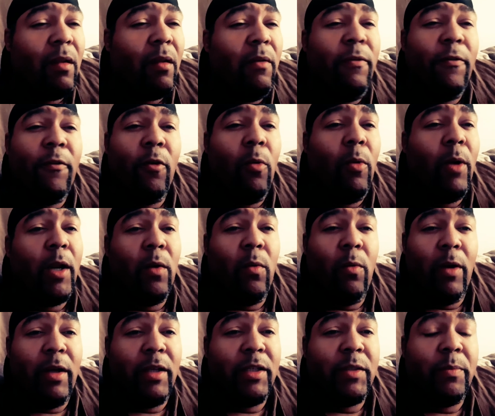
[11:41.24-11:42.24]
for what it
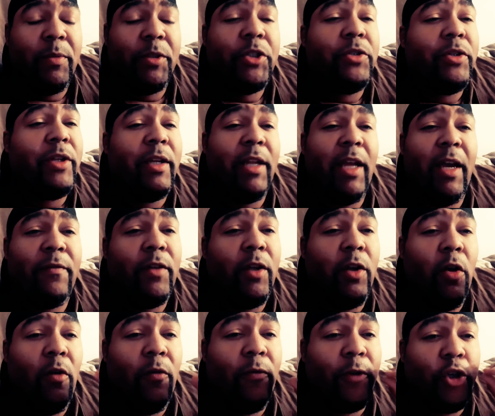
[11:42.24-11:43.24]
was, but you didn't have to
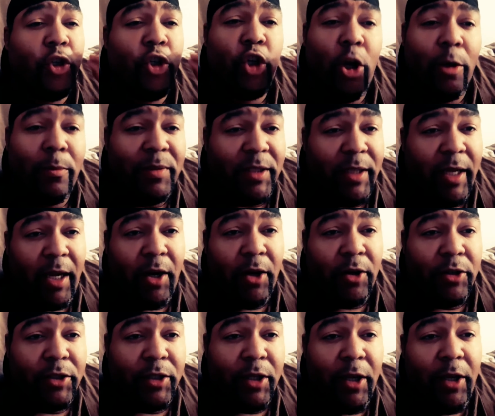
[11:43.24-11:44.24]
go for jump
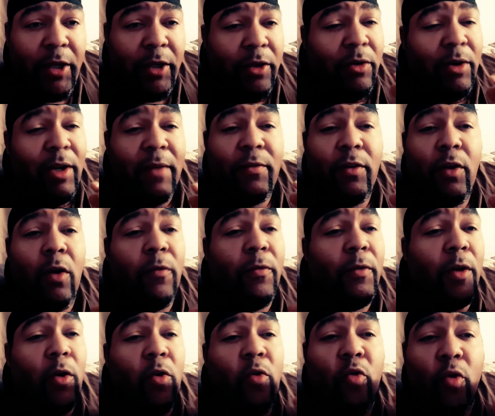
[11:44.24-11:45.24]
scares. You didn't have to go for
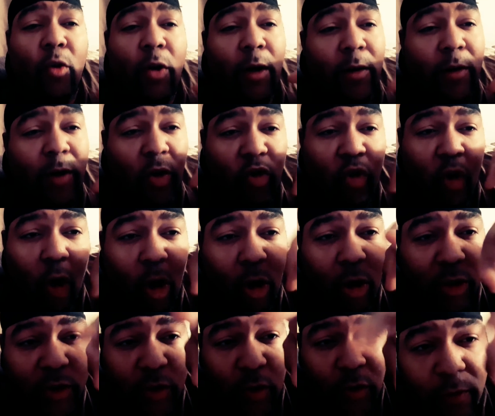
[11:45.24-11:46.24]
the
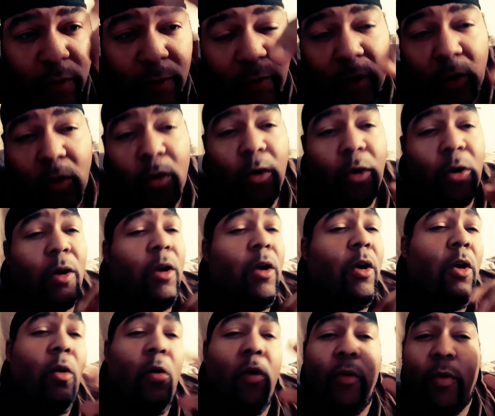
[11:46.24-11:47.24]
crawls floor
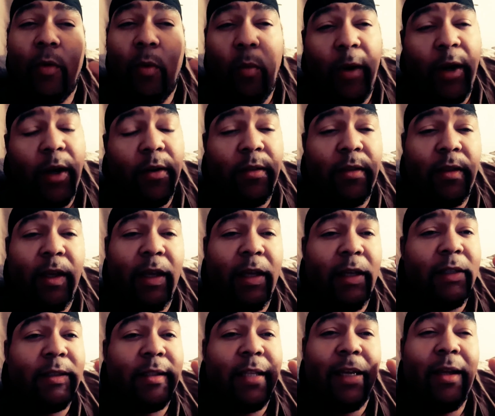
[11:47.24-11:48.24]
or the weird
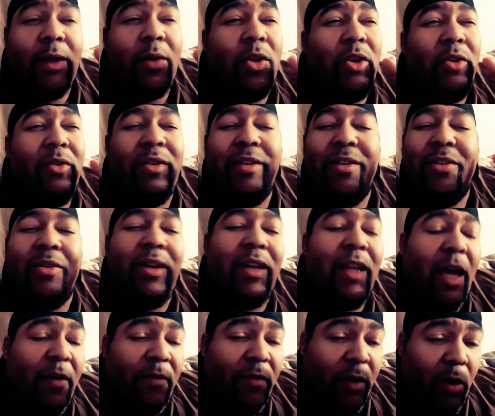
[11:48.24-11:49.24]
things. Like, you didn't
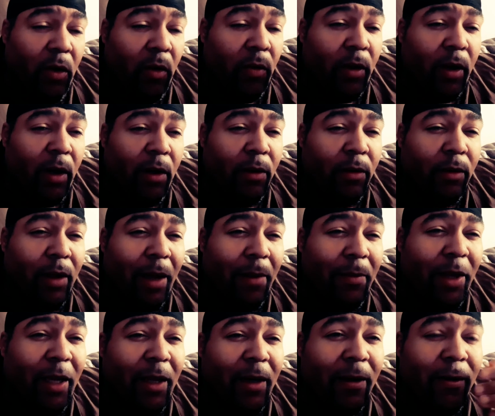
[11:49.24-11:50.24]
have to go there. I
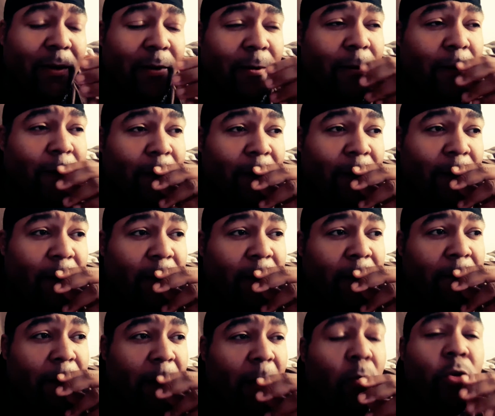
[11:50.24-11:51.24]
mean,
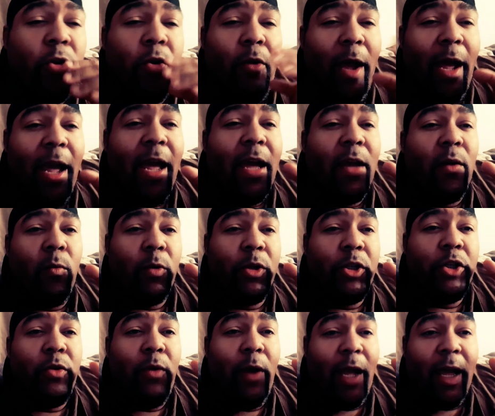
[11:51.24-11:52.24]
you had
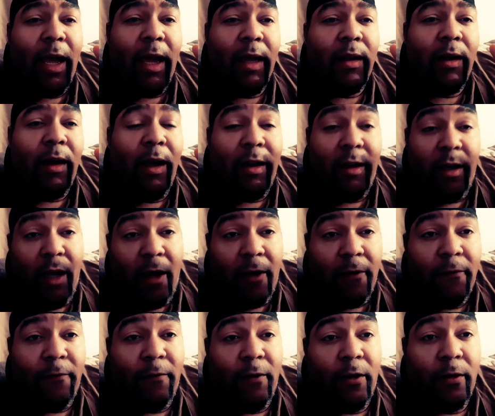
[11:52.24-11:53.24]
what you had
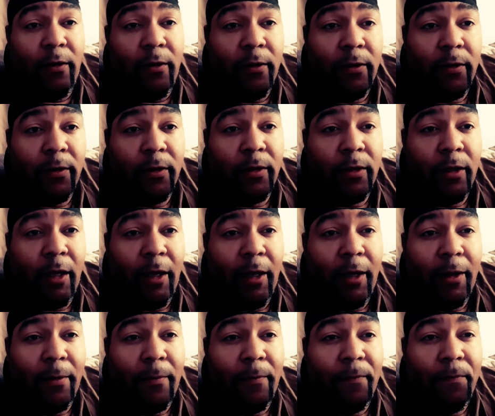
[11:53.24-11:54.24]
enough.
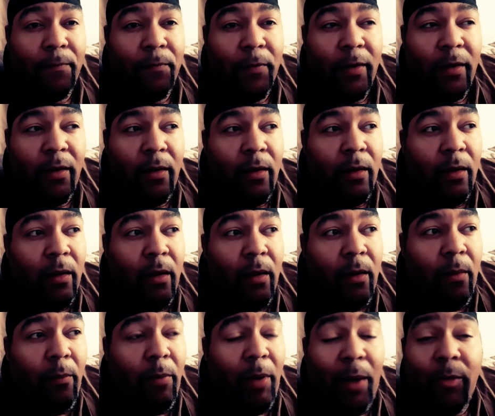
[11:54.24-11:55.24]

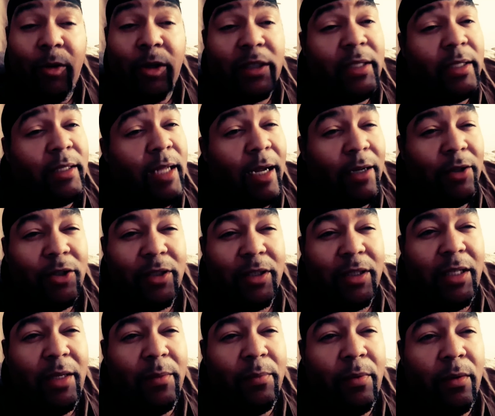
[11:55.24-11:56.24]
But I'm gonna say Dr.
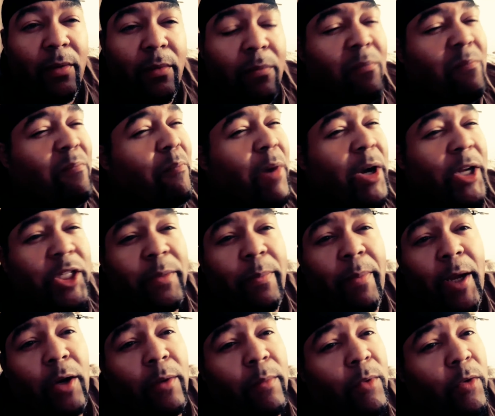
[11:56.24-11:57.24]
Sleep, much
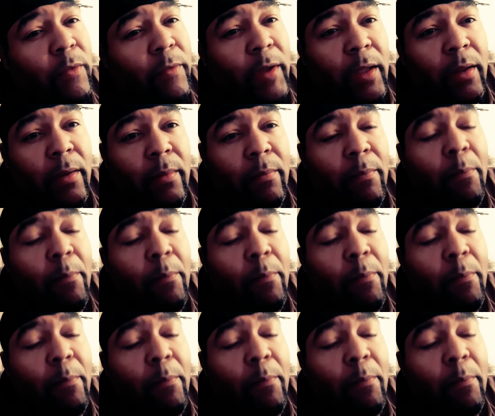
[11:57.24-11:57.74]
better movie.